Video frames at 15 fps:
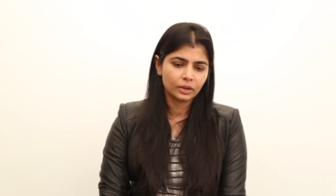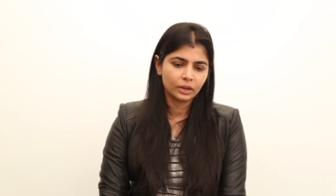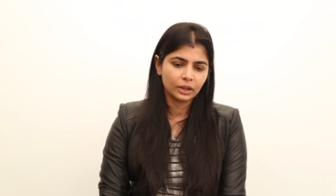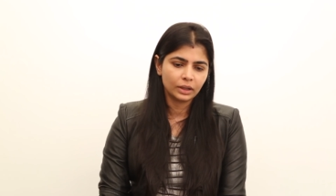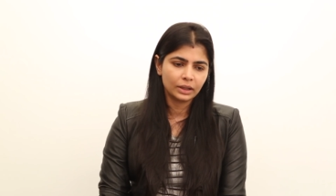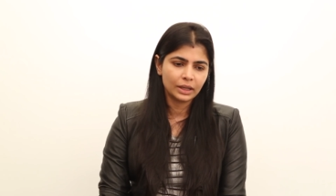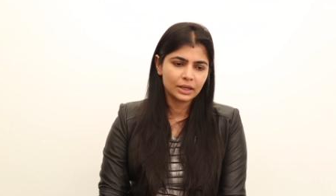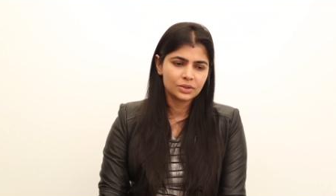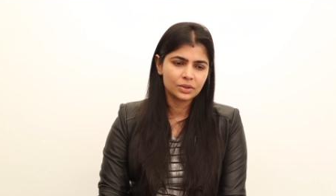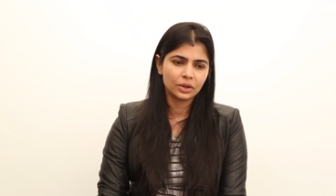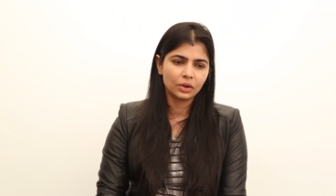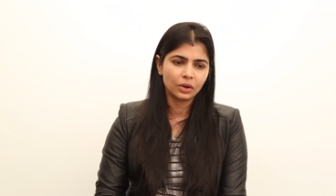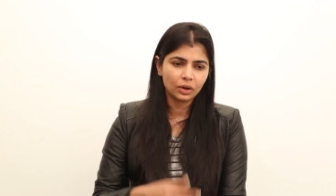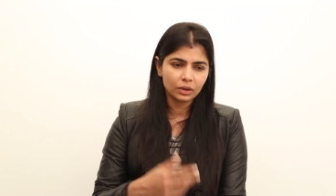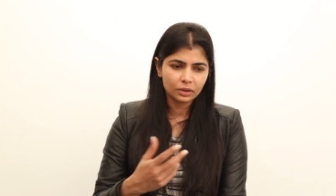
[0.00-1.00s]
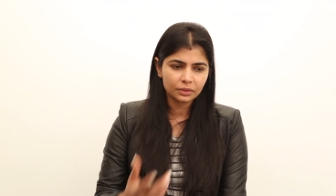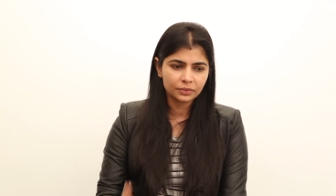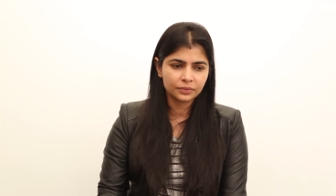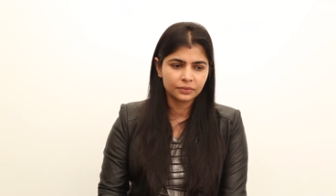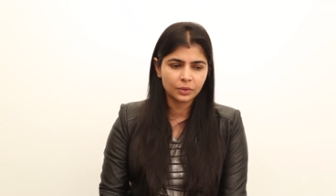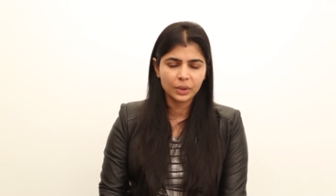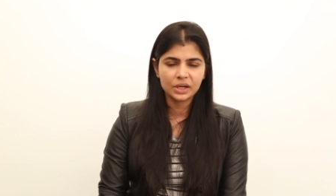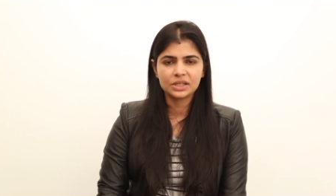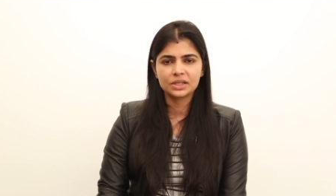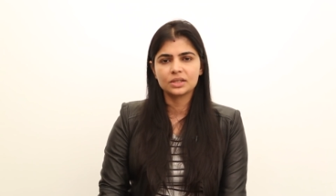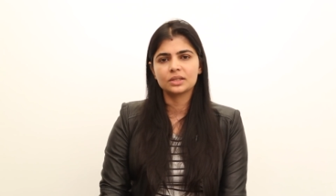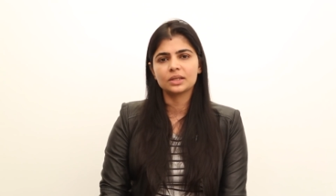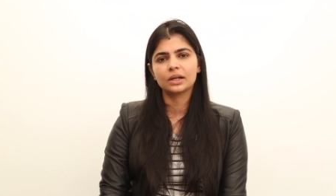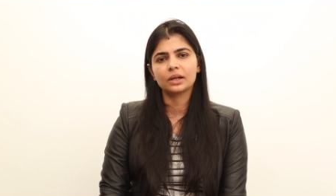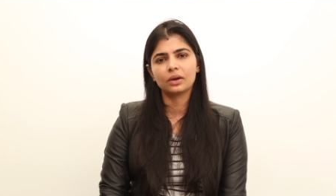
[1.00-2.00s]
and there is a lot of
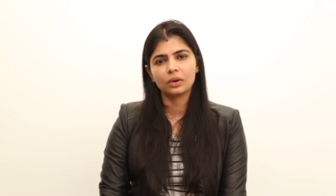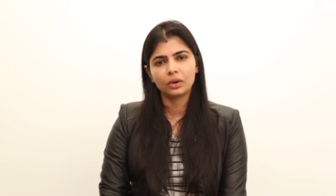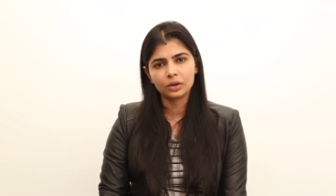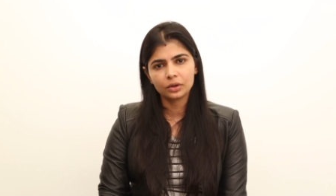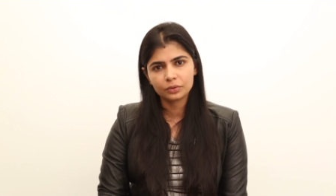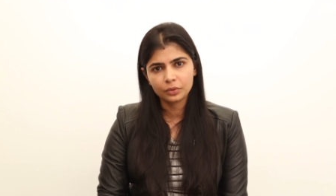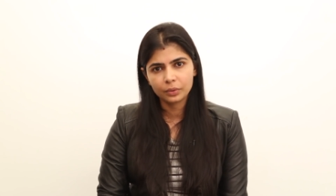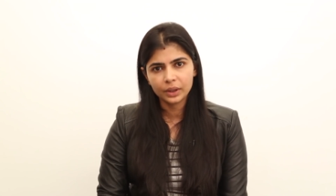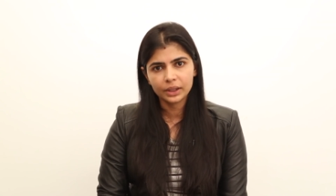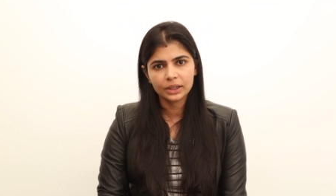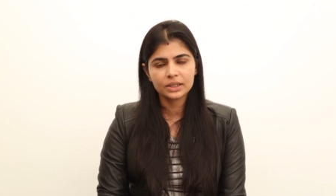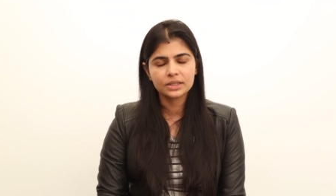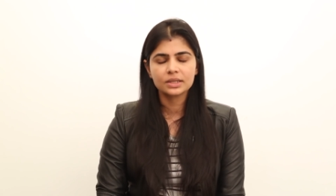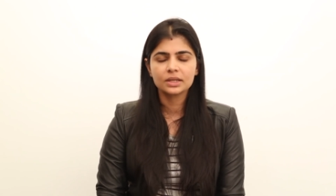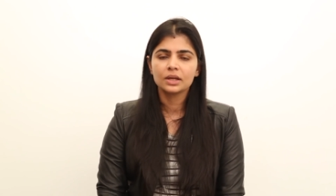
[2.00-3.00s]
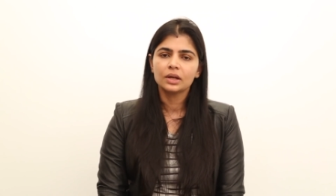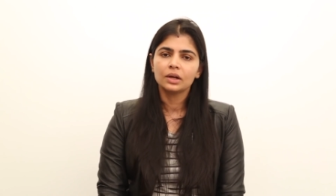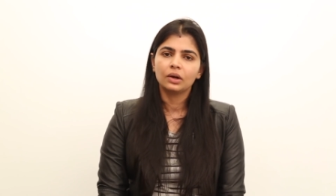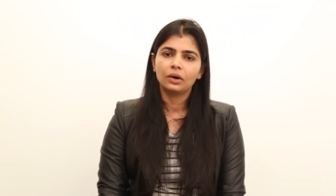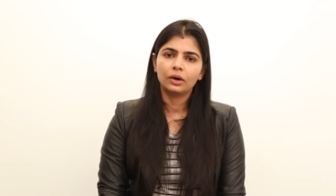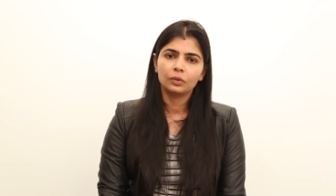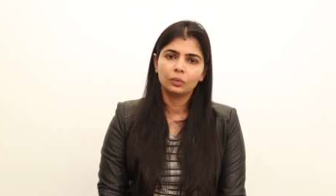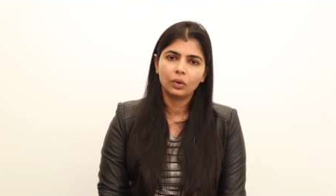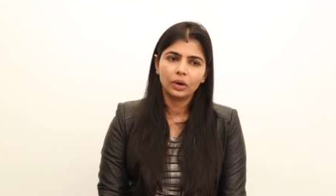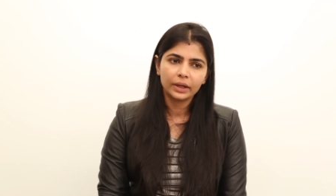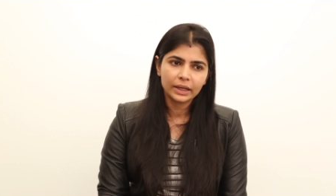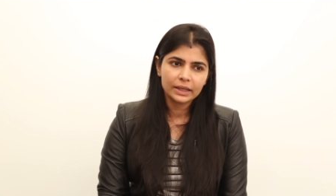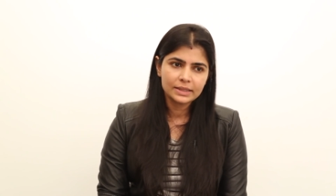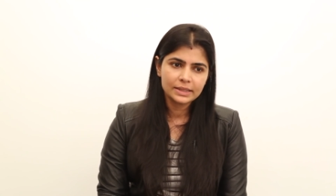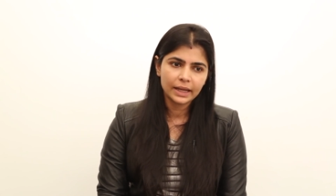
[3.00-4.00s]
questions there are a lot of queries on
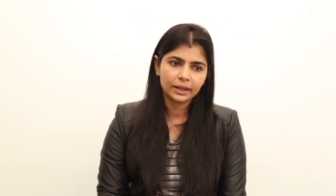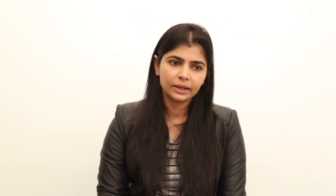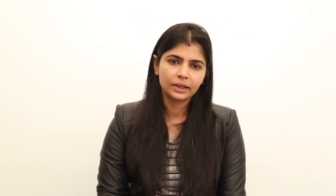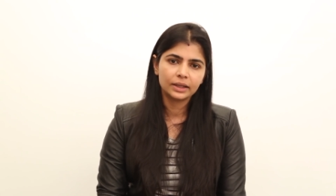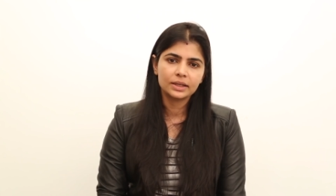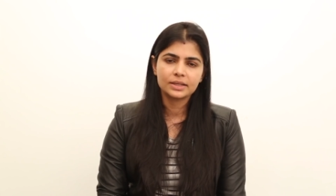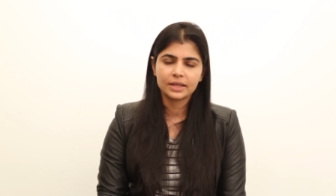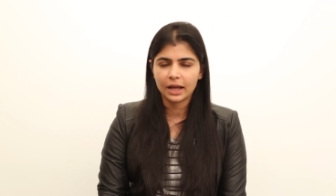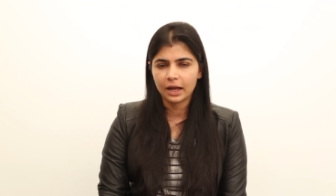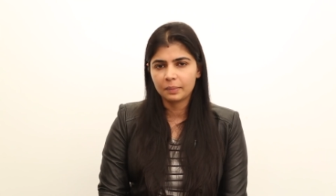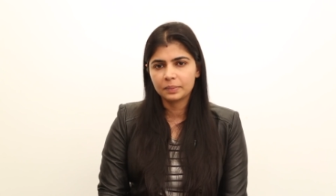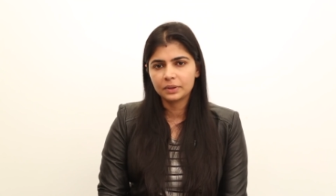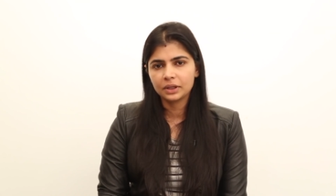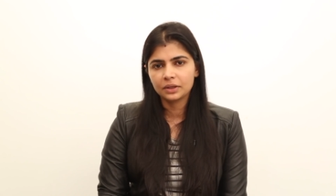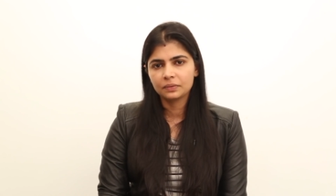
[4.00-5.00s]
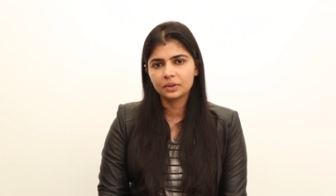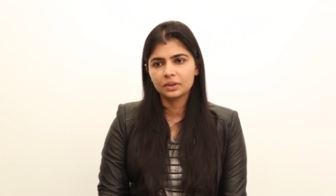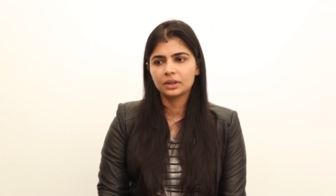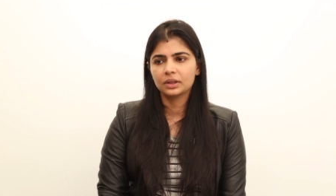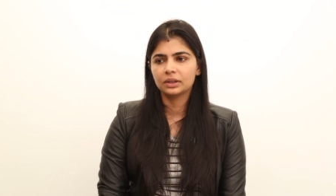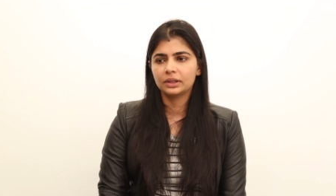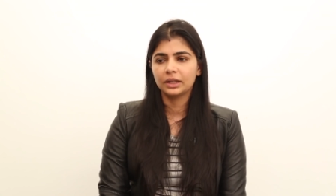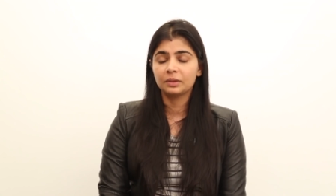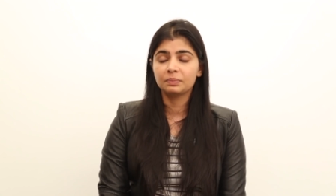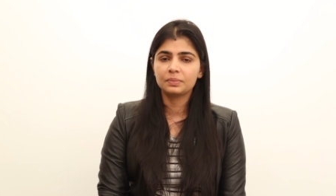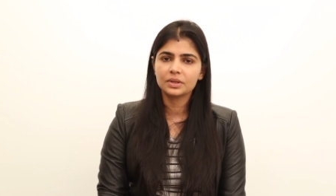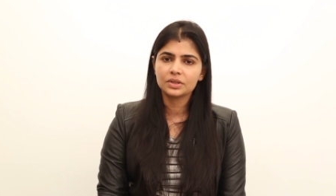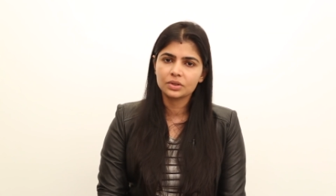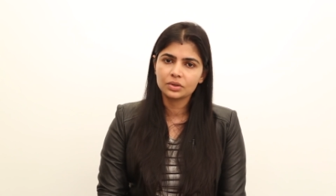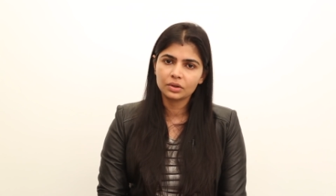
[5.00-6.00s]
what exactly is happening with the
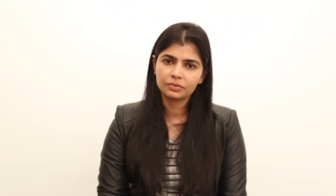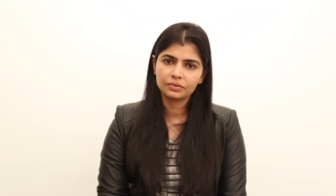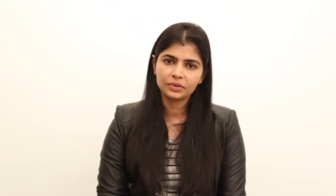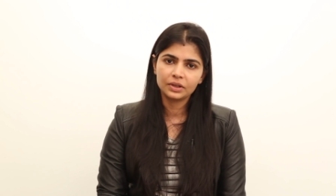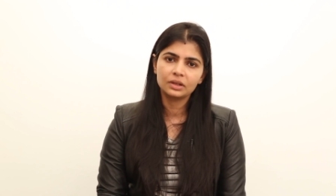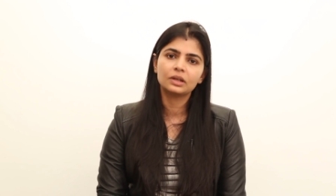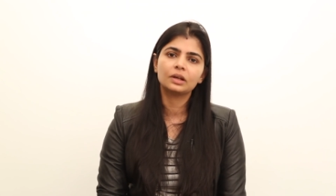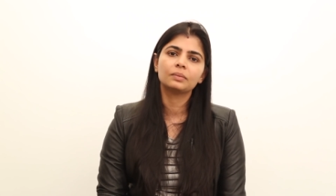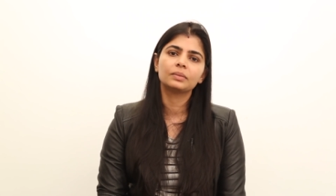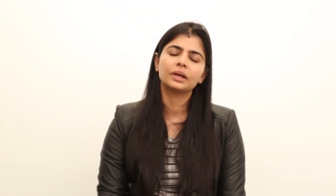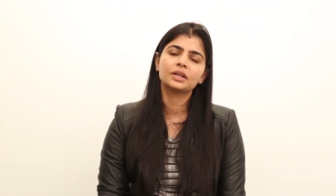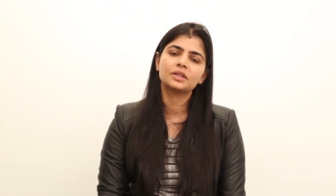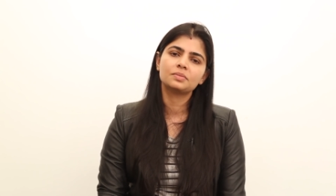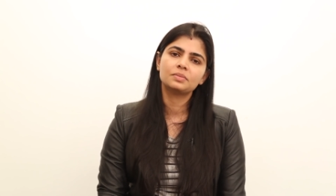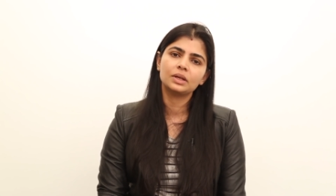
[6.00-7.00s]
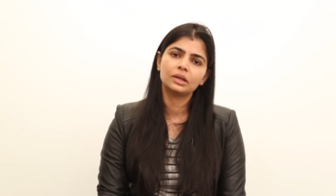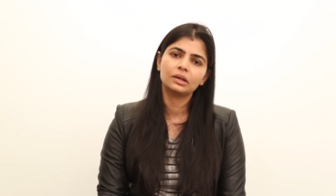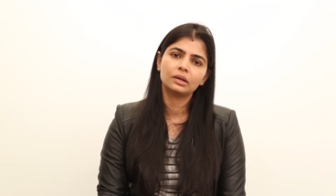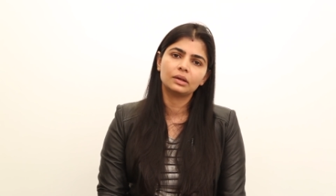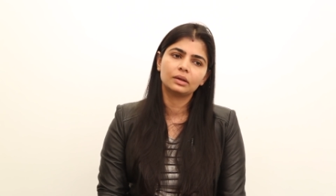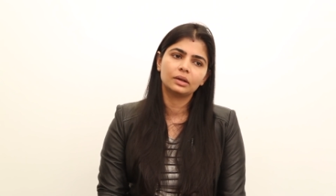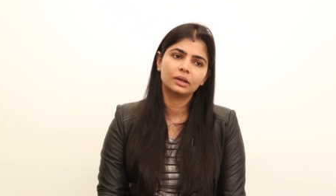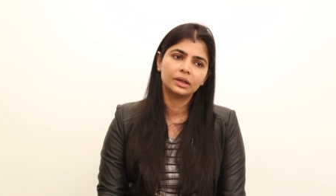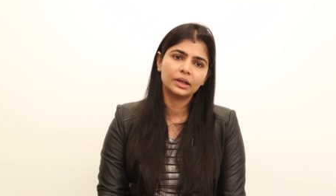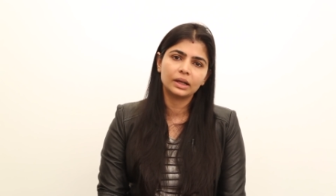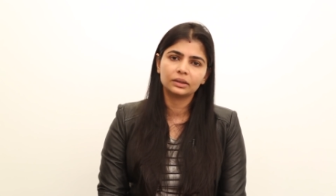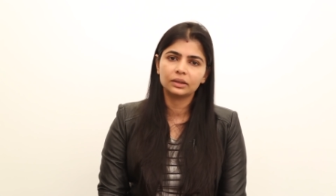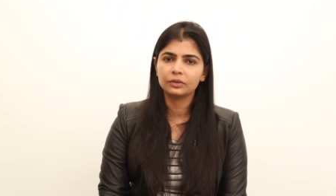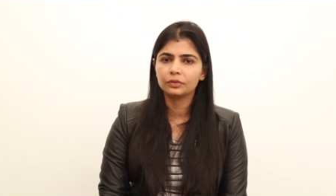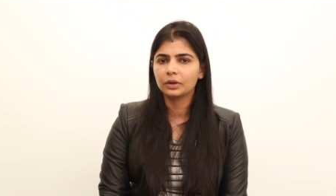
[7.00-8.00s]
10% of income that is being
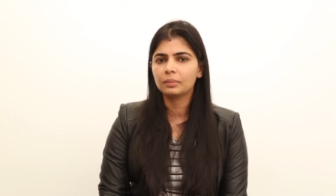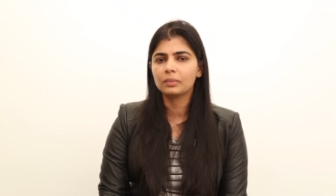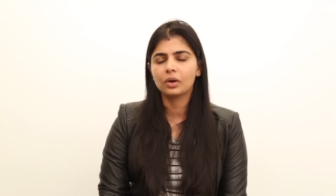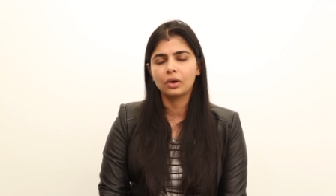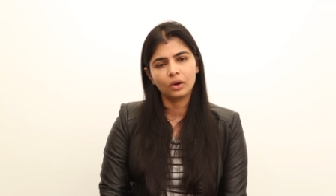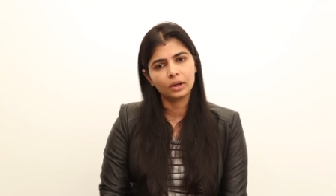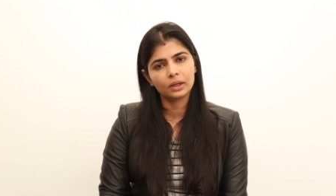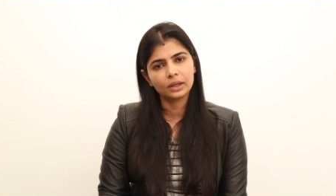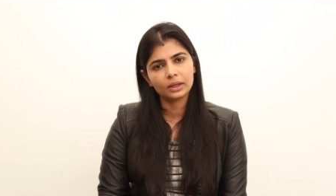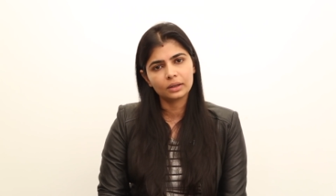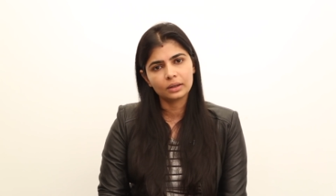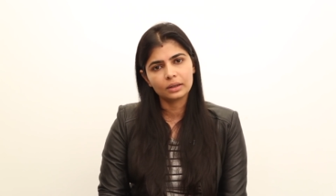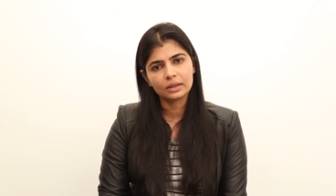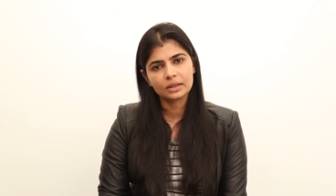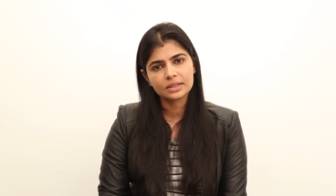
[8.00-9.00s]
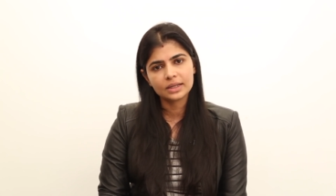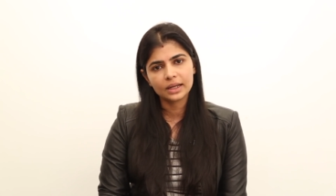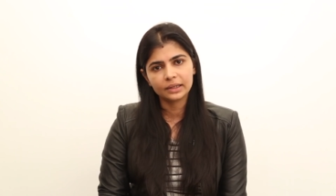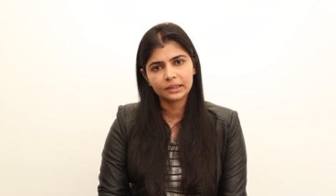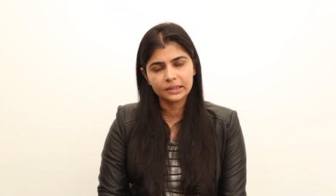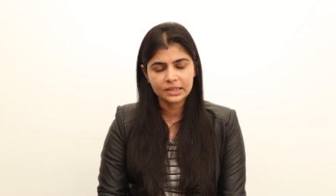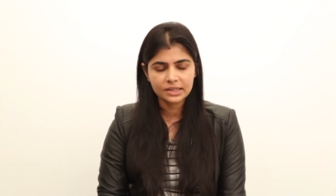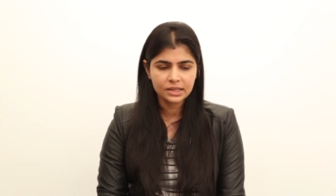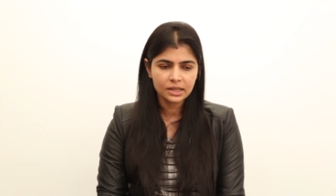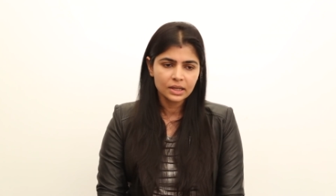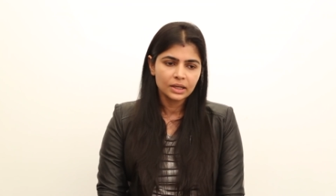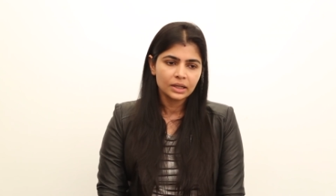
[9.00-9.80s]
deducted from all our uh, salaries.